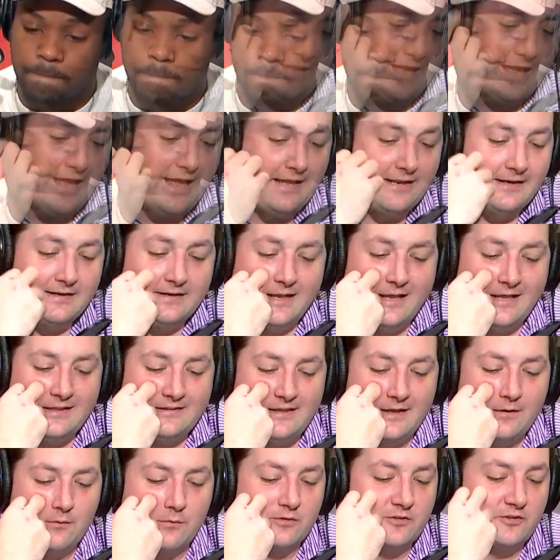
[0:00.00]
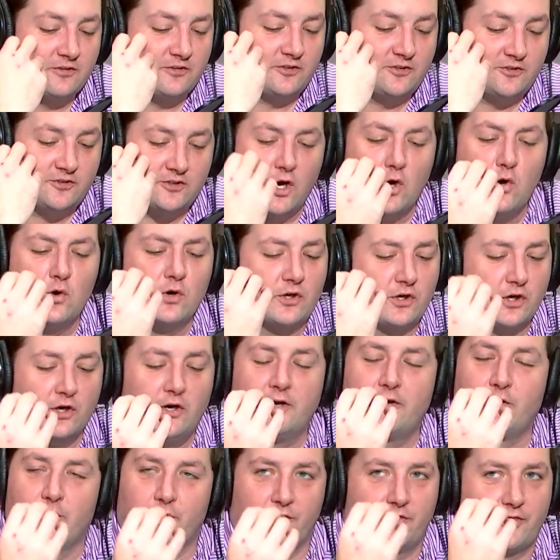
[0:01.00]
Yeah, and they were just so
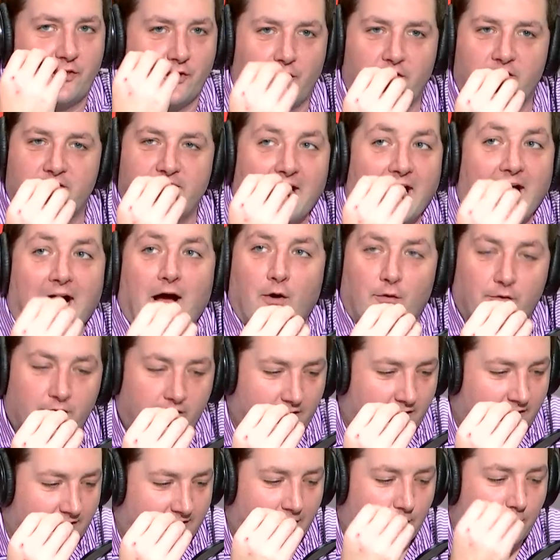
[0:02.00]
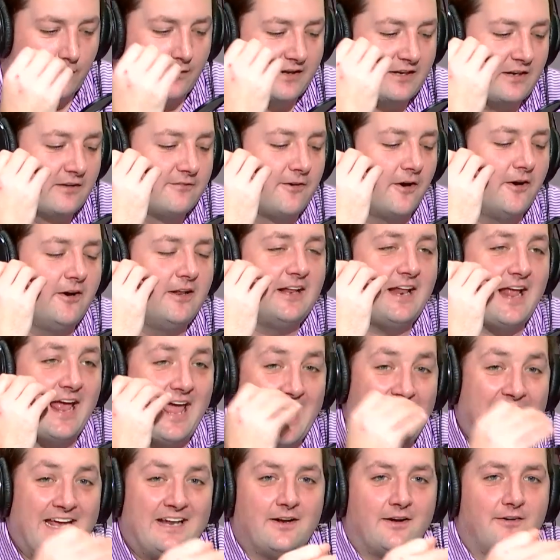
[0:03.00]
good on third down. They were they converted
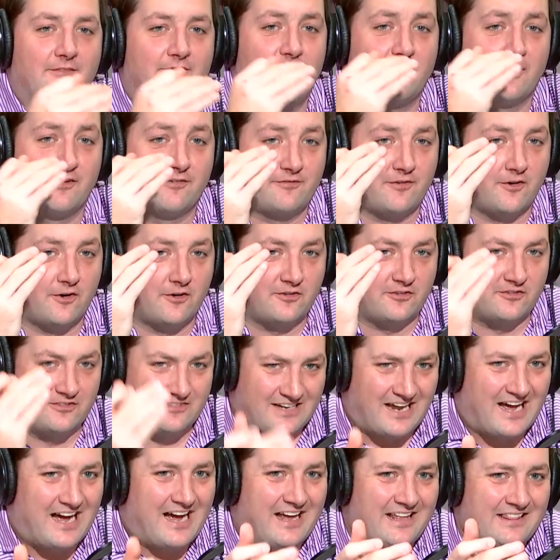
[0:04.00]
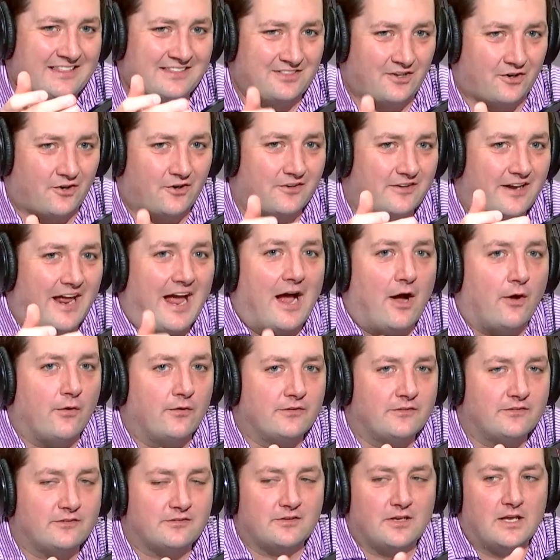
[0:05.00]
eight of their first nine third
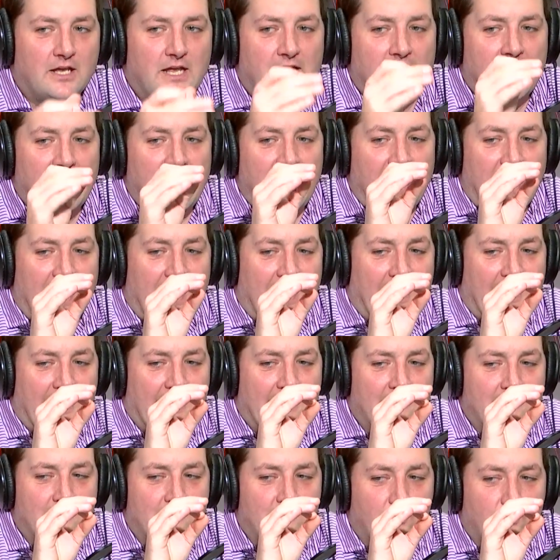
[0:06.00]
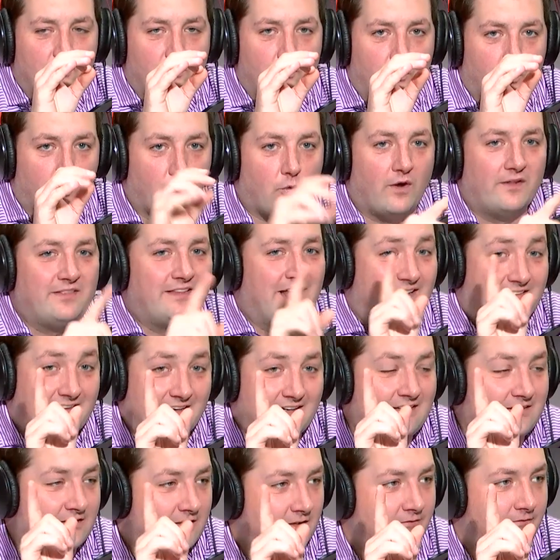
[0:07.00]
downs, and the one they
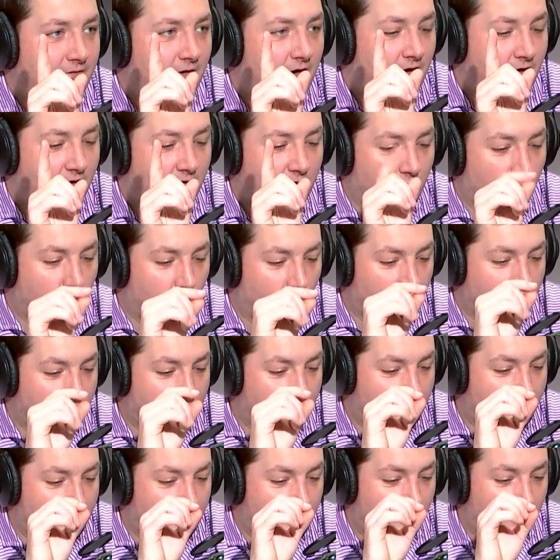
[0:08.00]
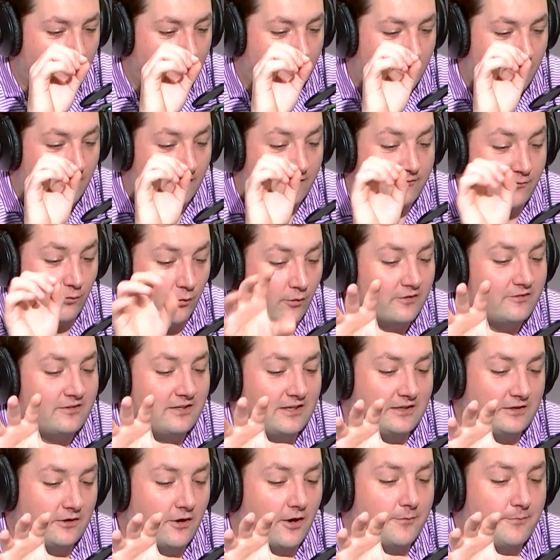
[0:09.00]
didn't convert was the
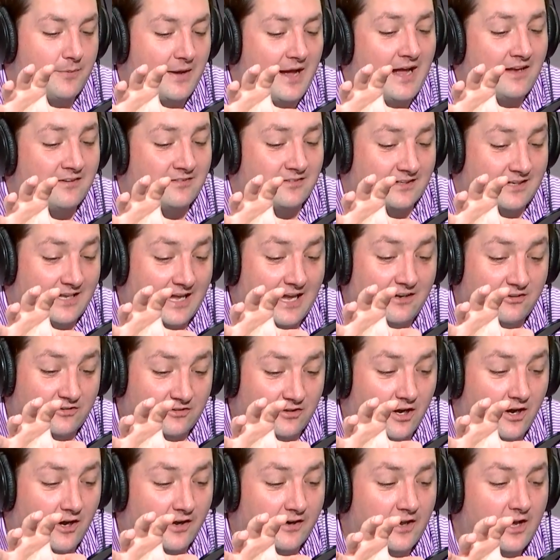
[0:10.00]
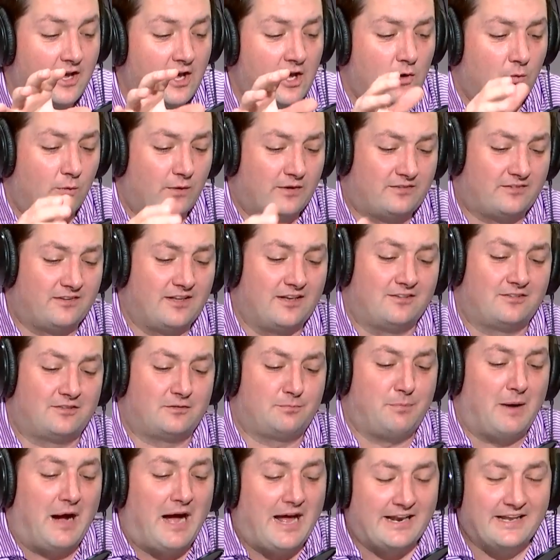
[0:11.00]
14 yard pass to Kayshon, which they
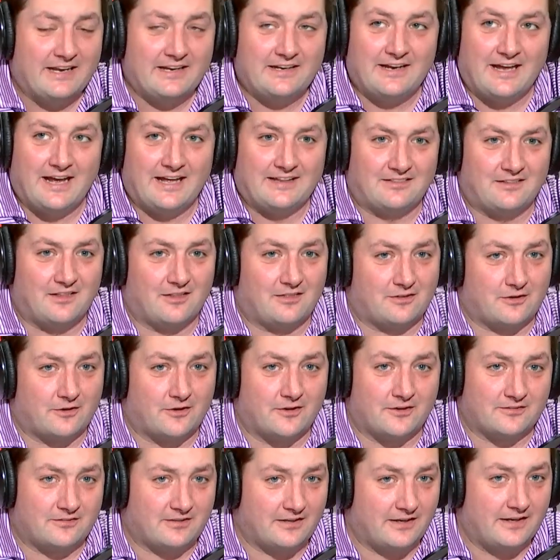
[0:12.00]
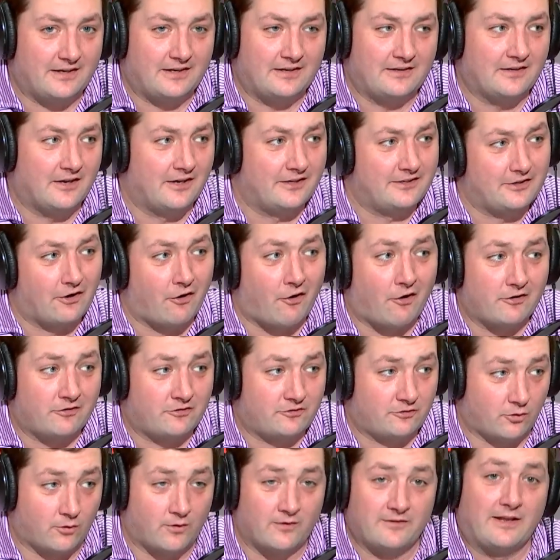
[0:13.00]
spotted at the 13, a yard
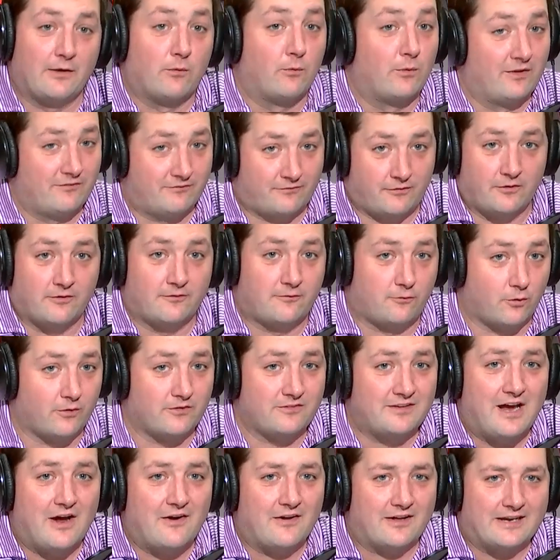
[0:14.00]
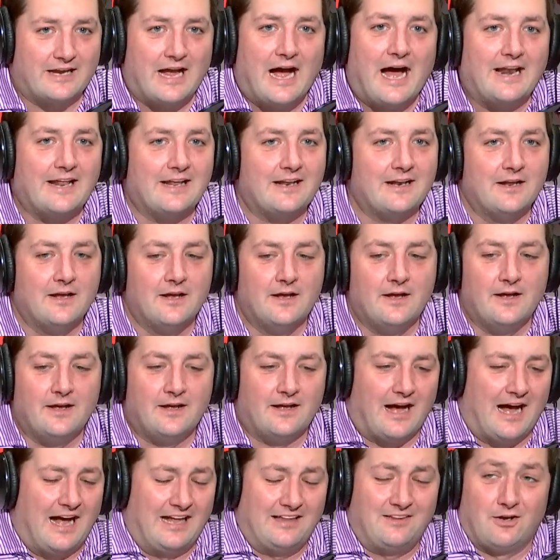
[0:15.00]
short. They went for the fourth down and got it.
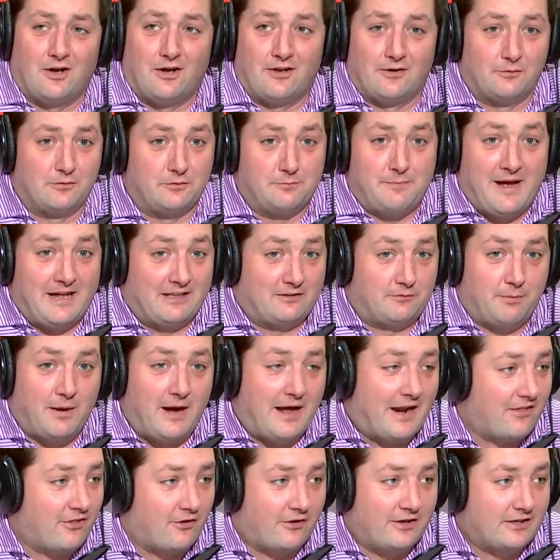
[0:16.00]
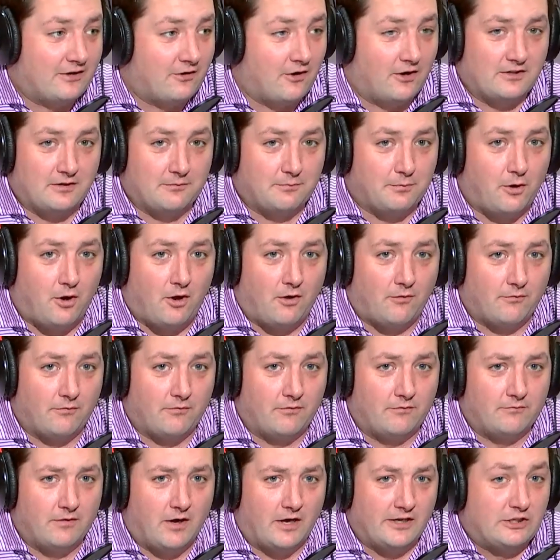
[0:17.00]
I thought it was a bad spot. I thought he caught the
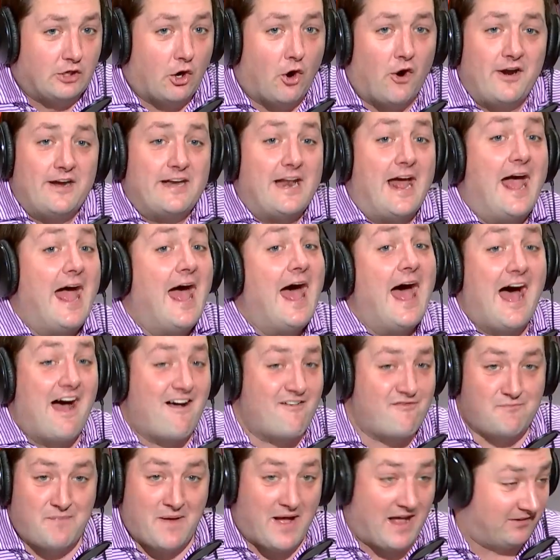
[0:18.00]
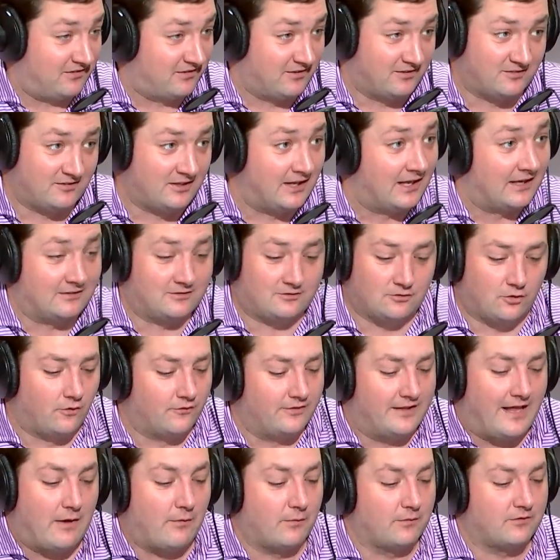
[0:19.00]
ball a yard and a half past the sticks
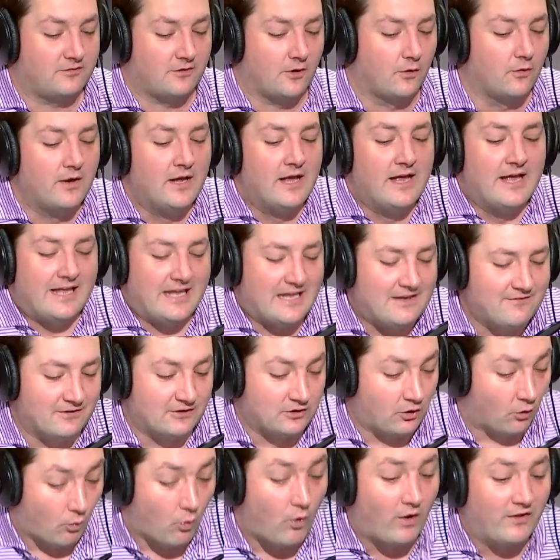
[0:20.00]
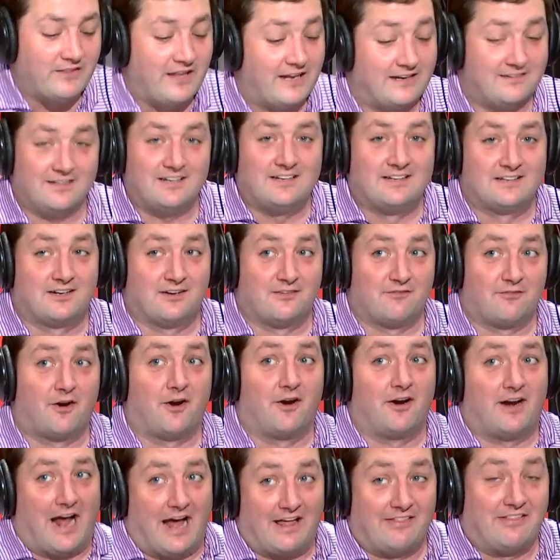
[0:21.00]
on that one. So even the one they didn't
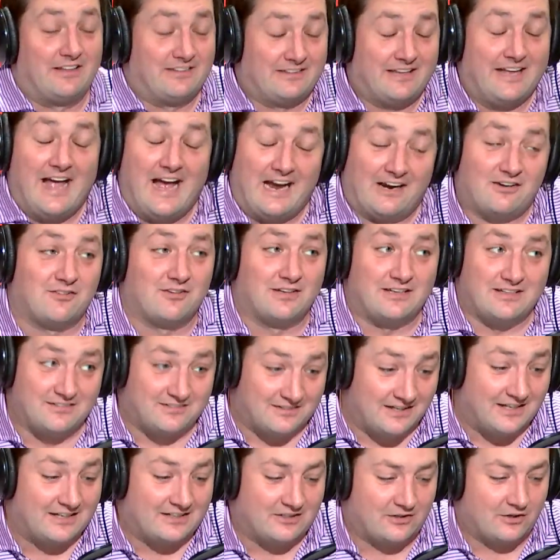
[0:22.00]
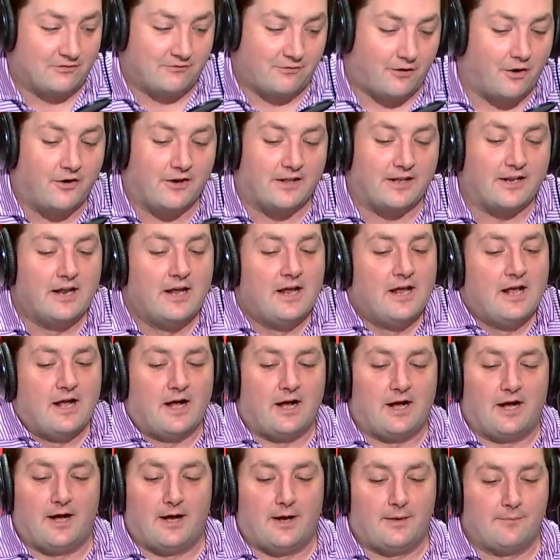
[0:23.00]
convert, I think they actually did convert it.
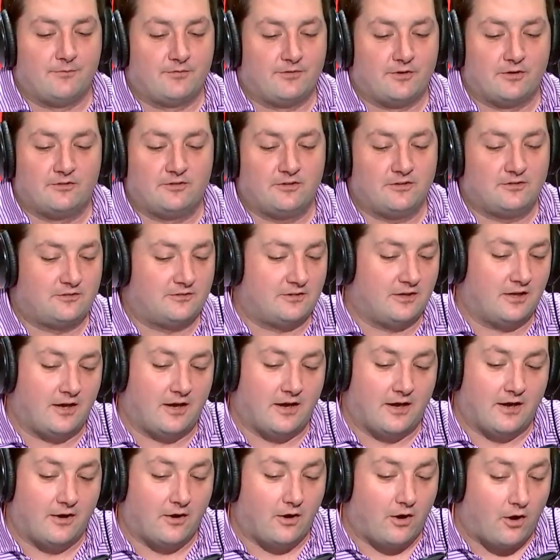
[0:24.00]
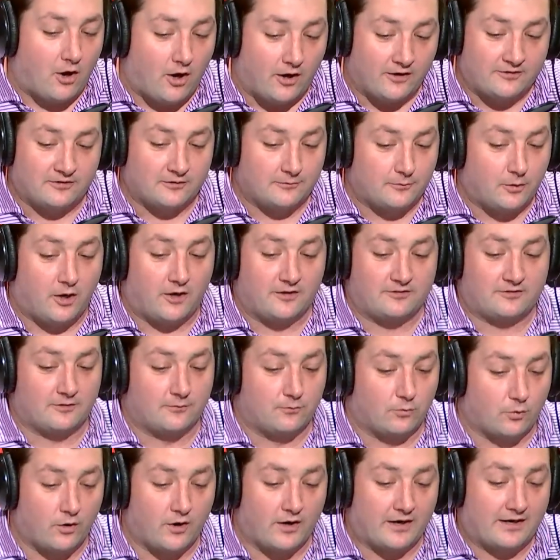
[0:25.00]
Um, so just uh, awesome,
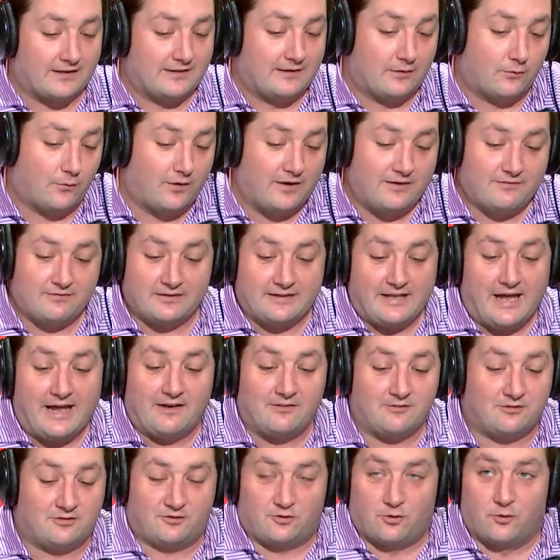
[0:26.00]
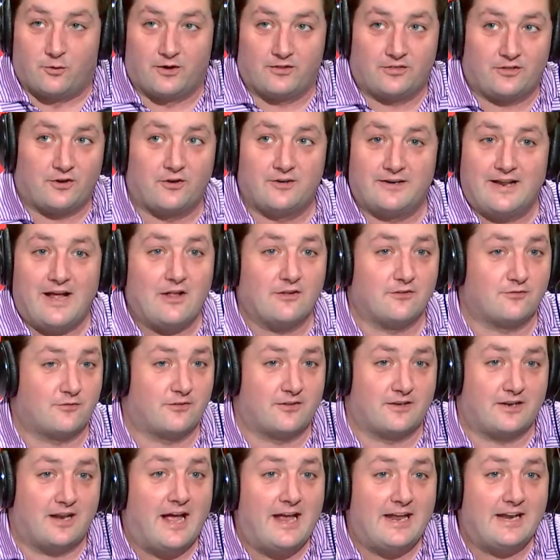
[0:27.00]
awesome work. And they weren't even that short of third downs
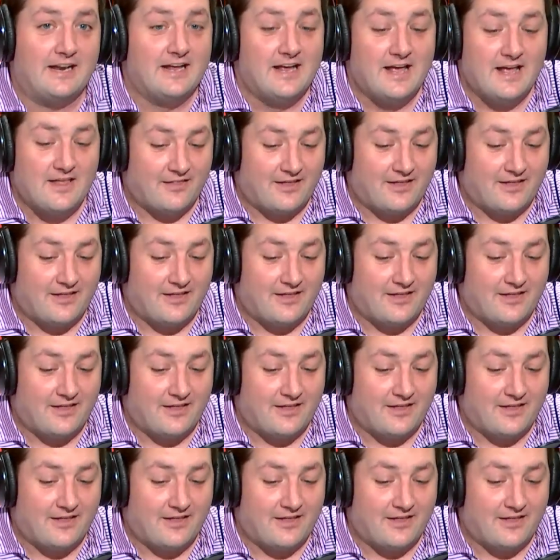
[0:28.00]
for the night.